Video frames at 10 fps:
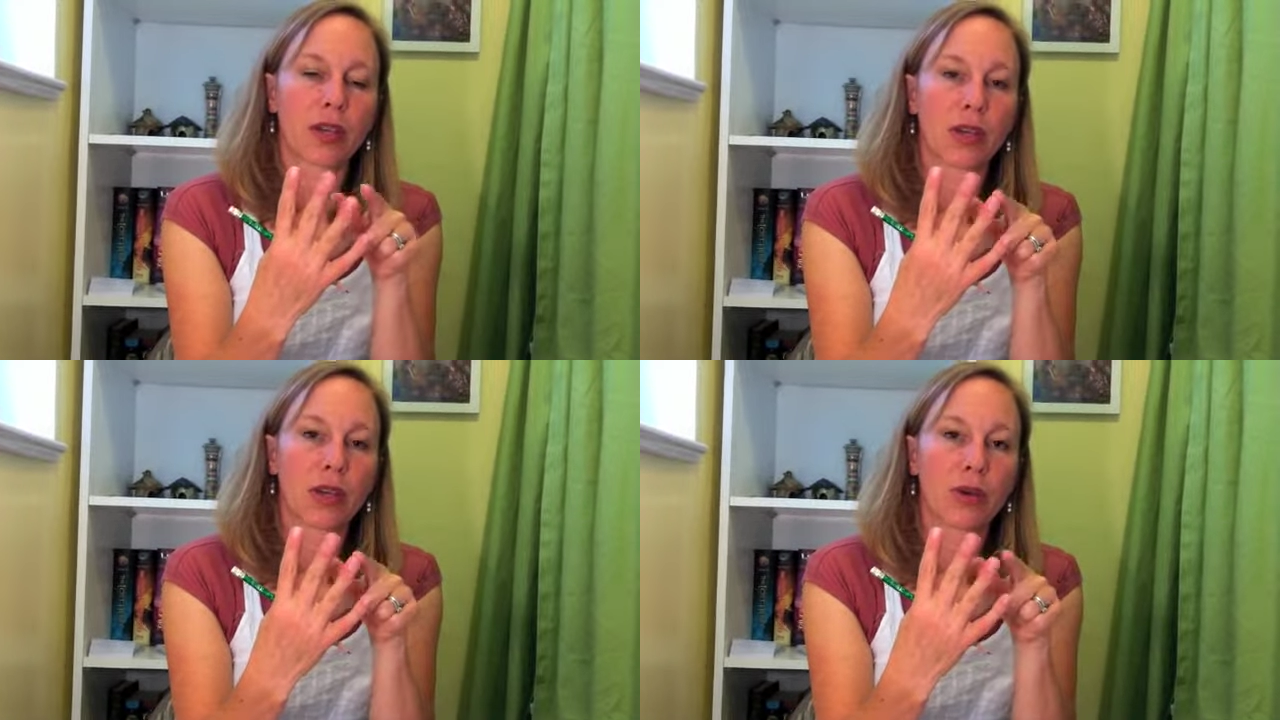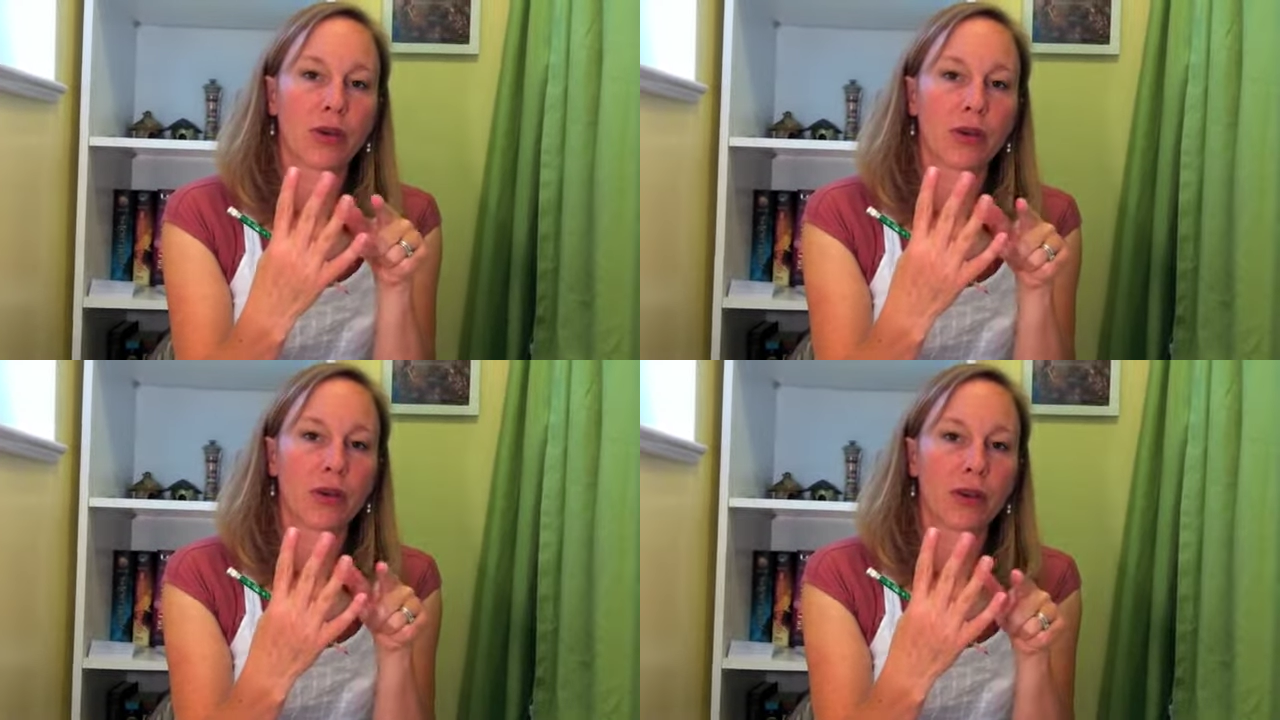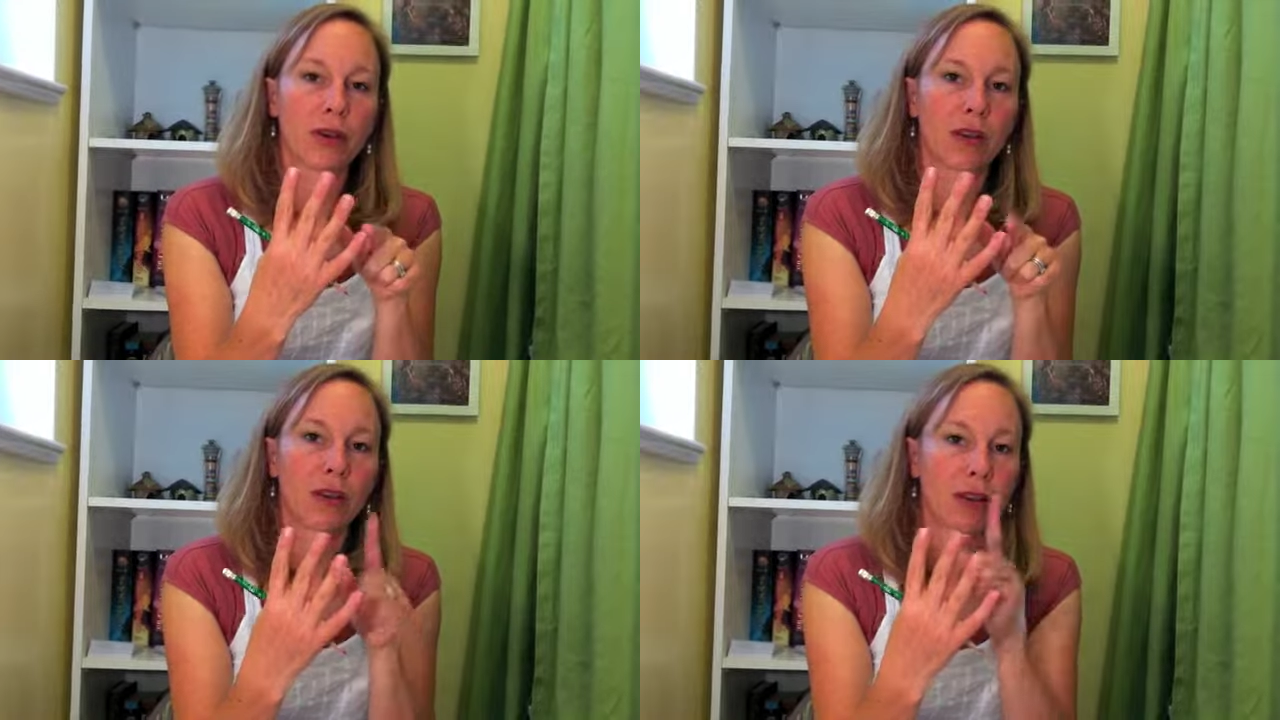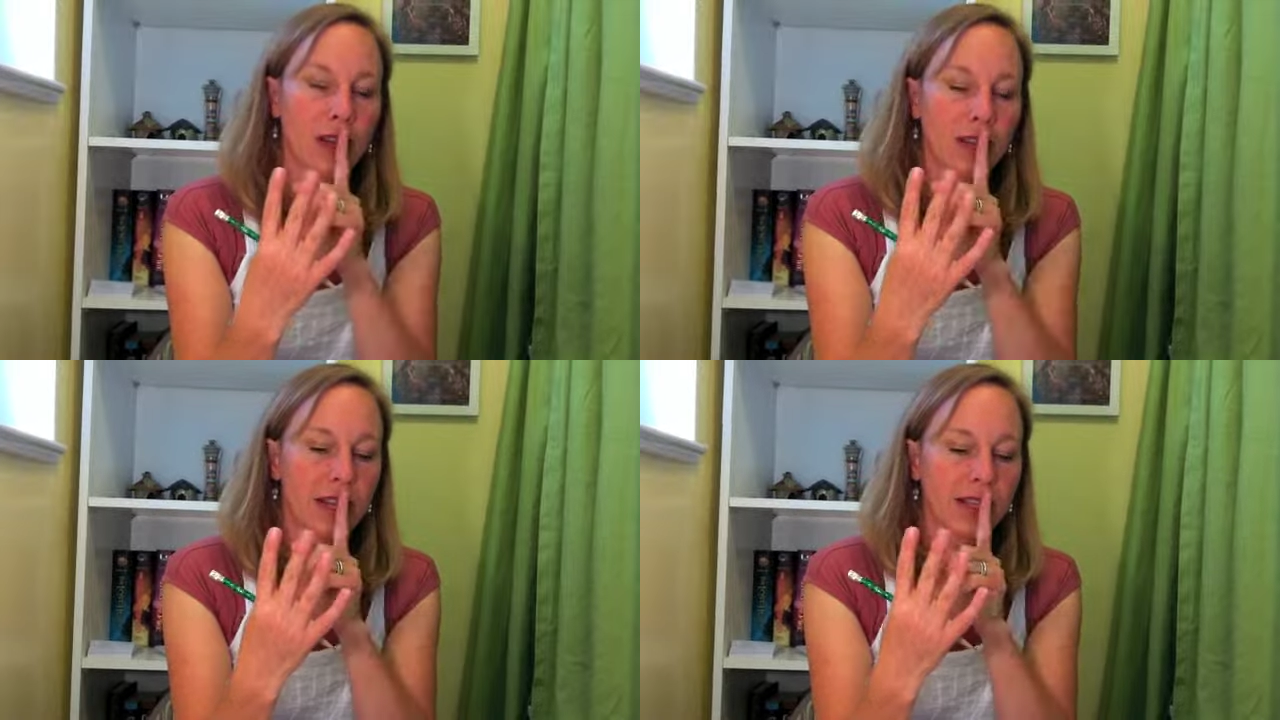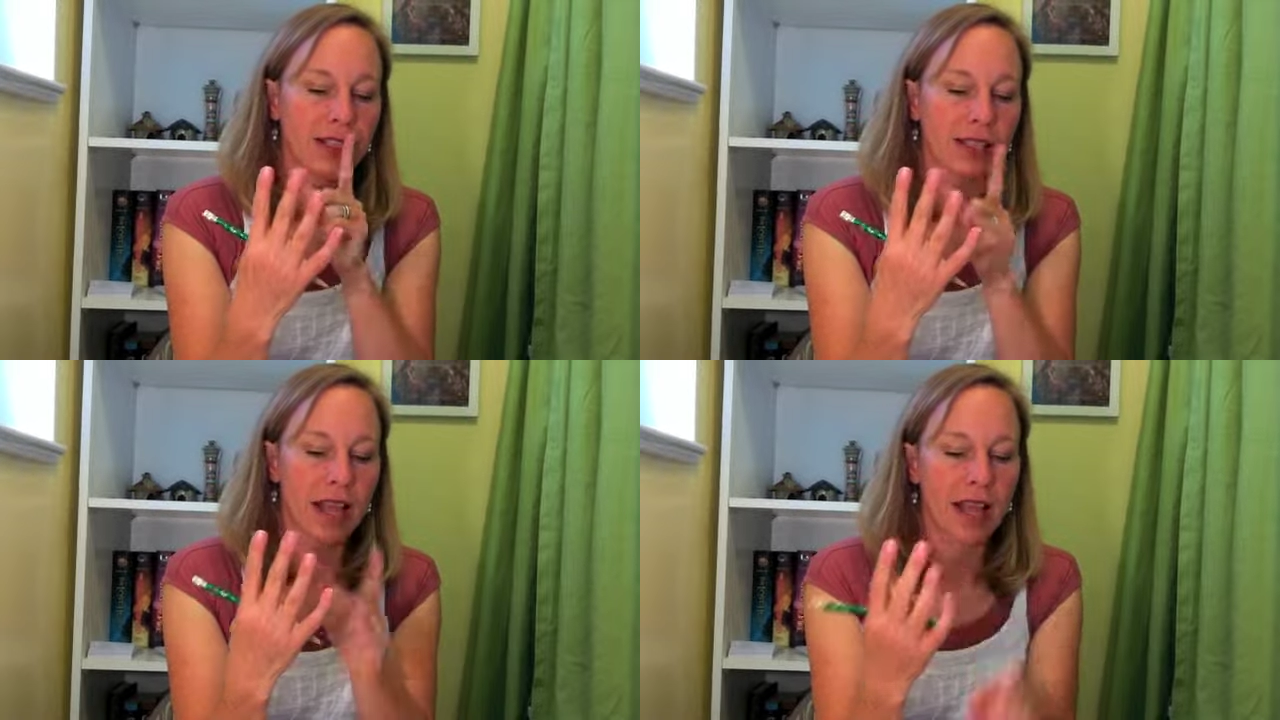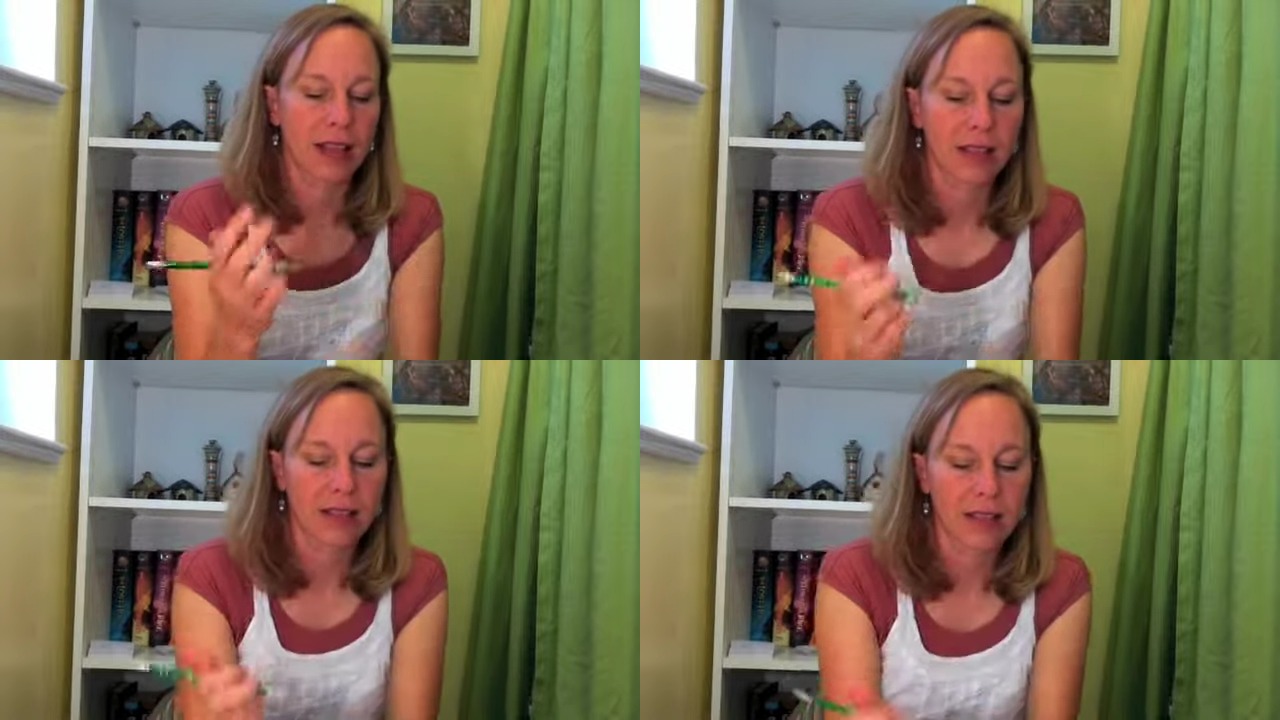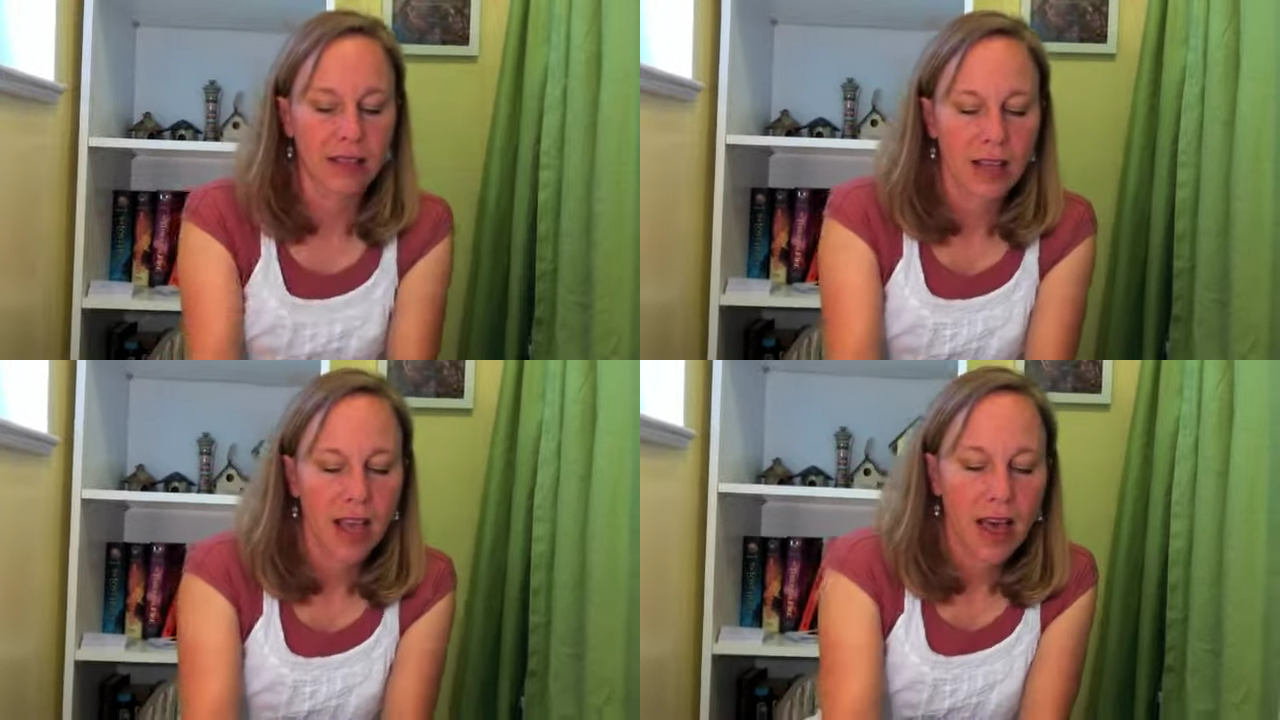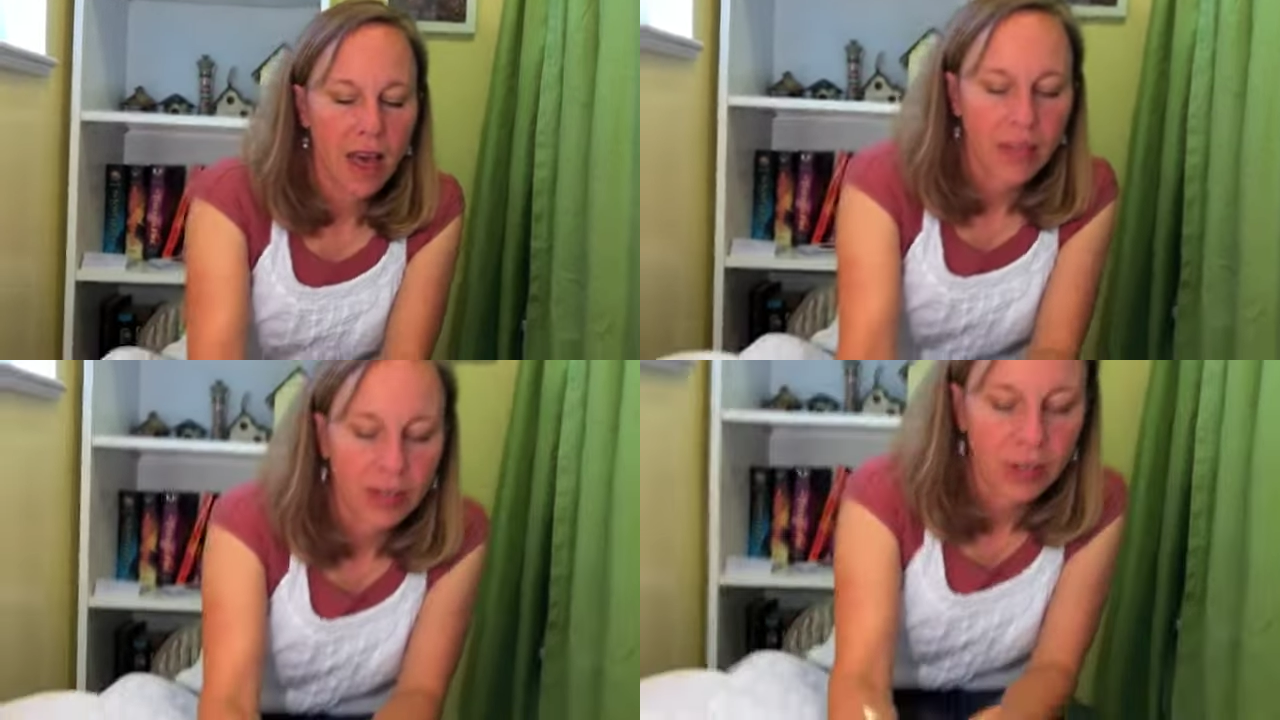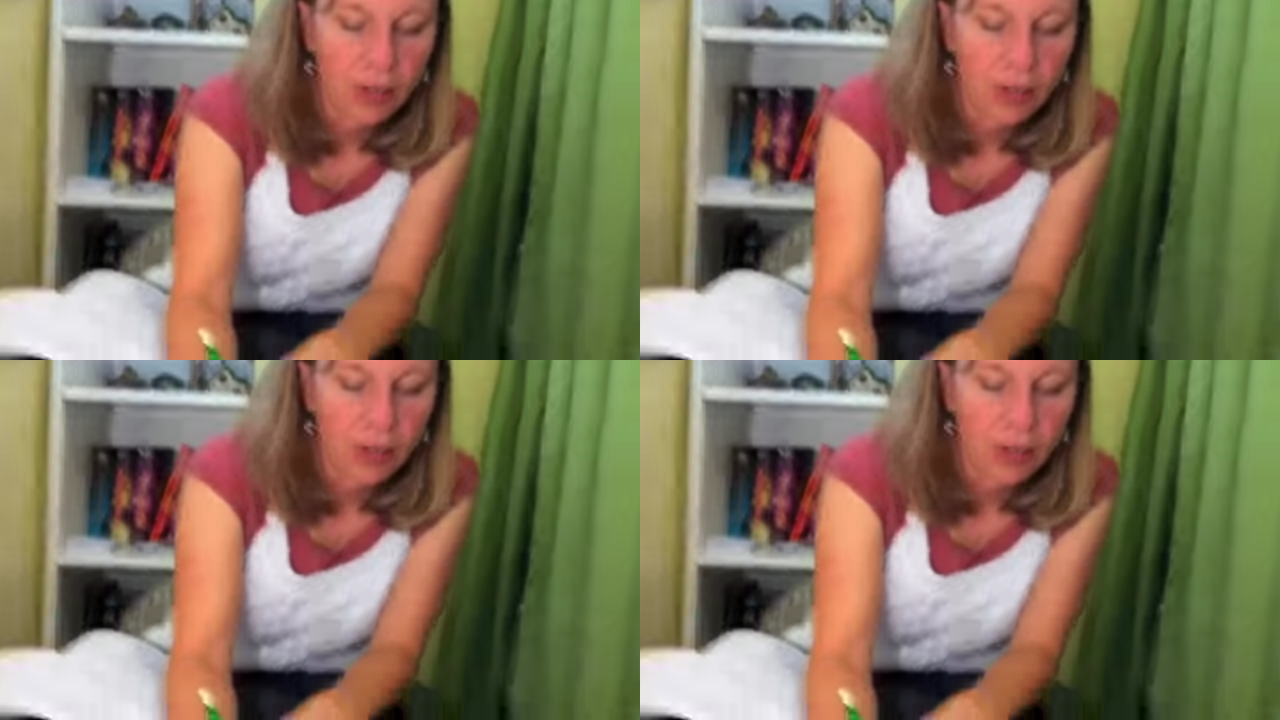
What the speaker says: U, and then it's silent, and then